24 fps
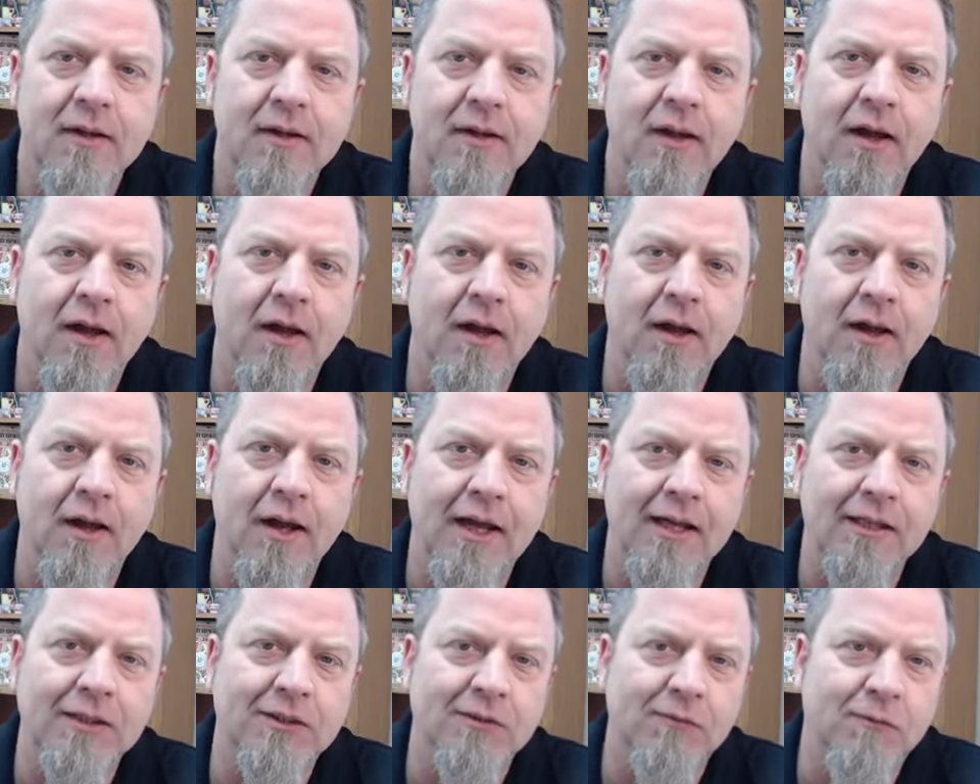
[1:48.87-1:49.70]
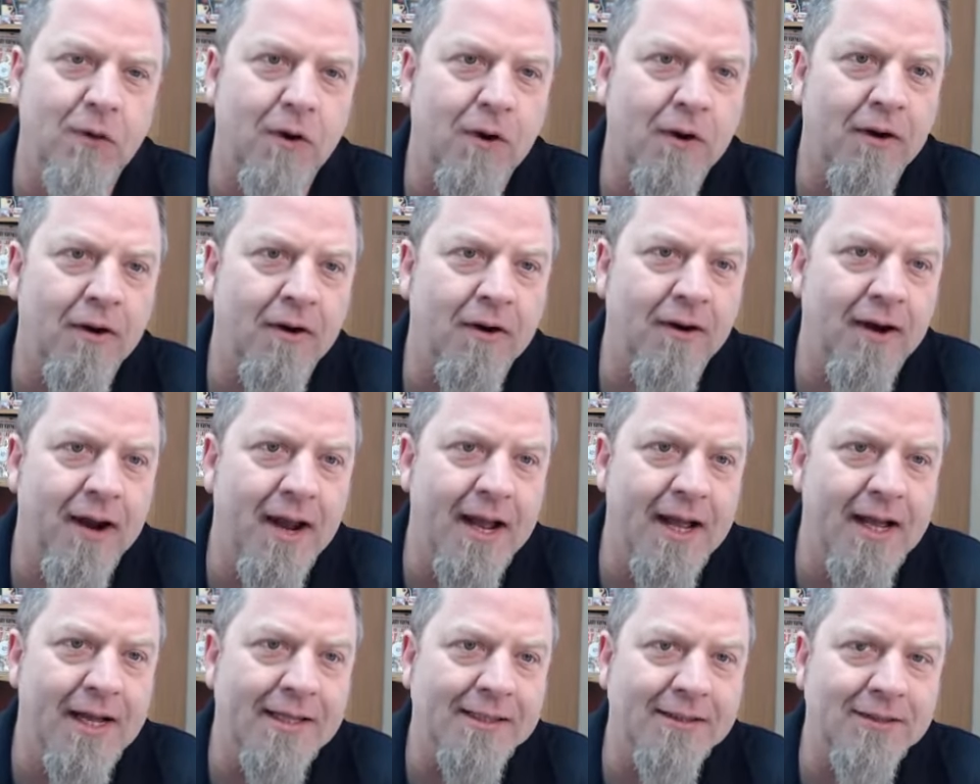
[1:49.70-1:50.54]
uh, as far
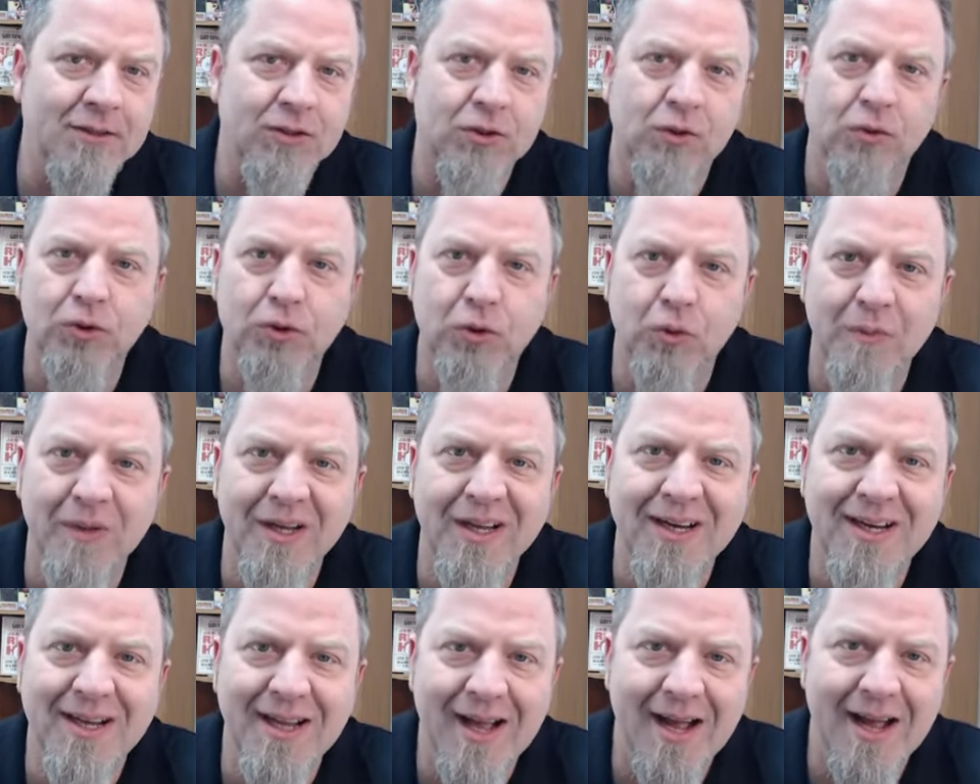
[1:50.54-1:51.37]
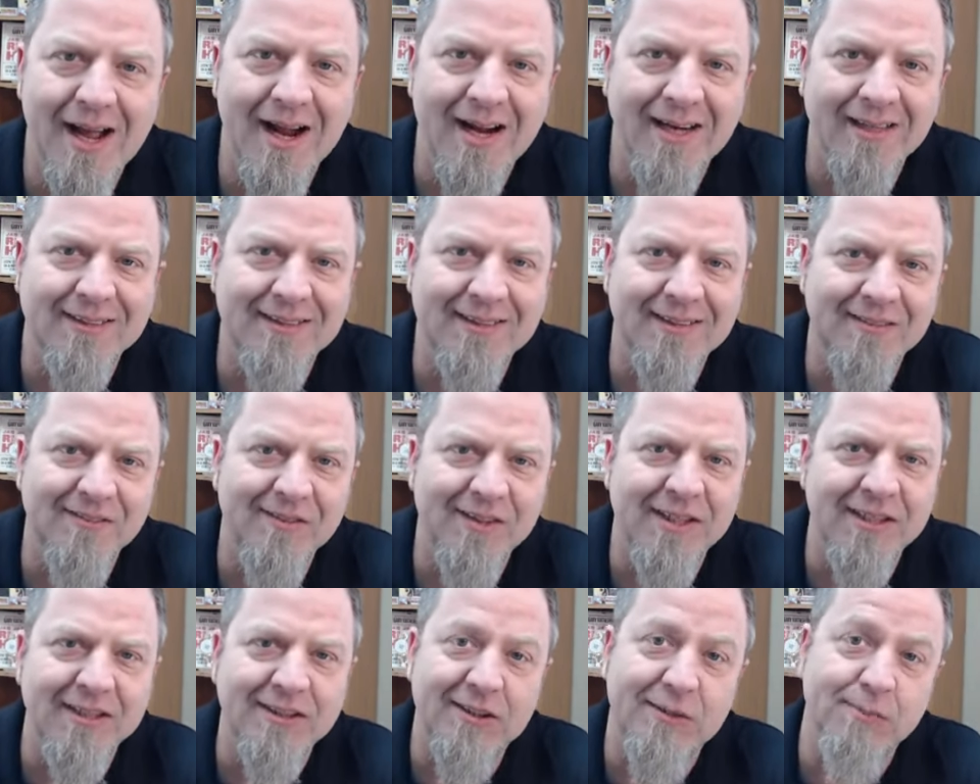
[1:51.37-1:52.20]
as social media
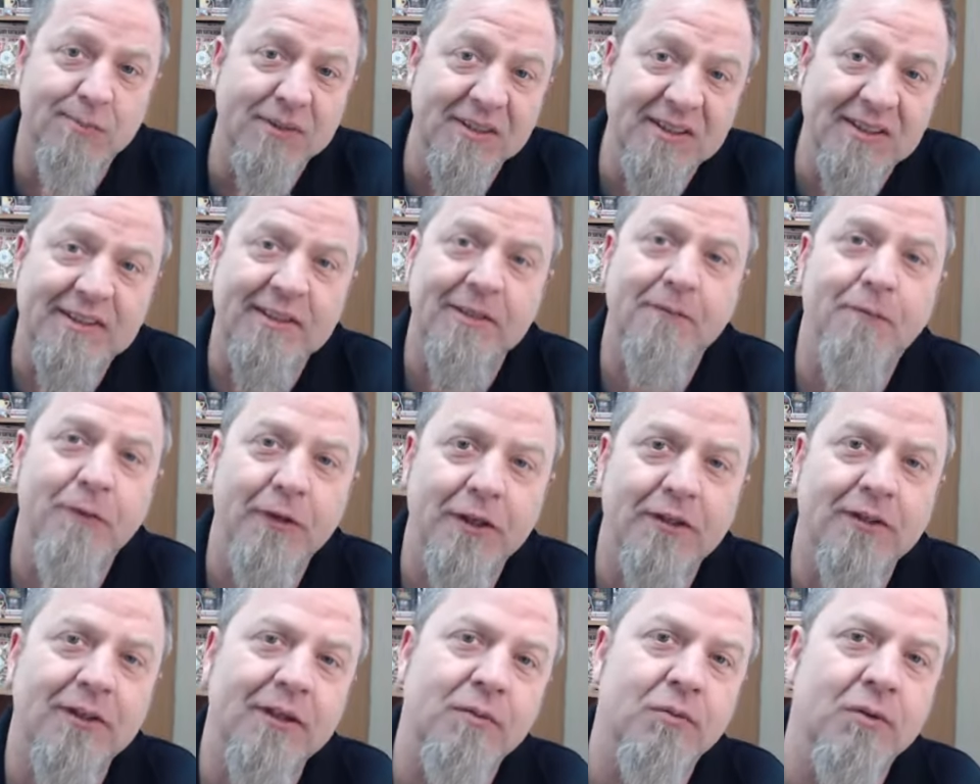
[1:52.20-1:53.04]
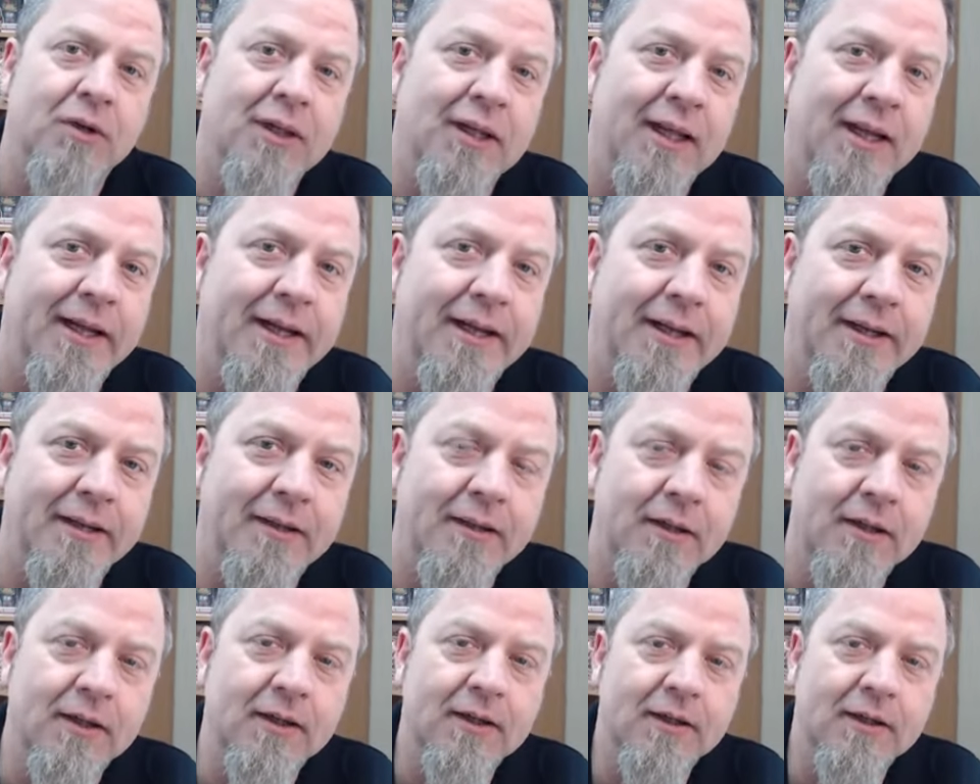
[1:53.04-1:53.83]
activities specifically related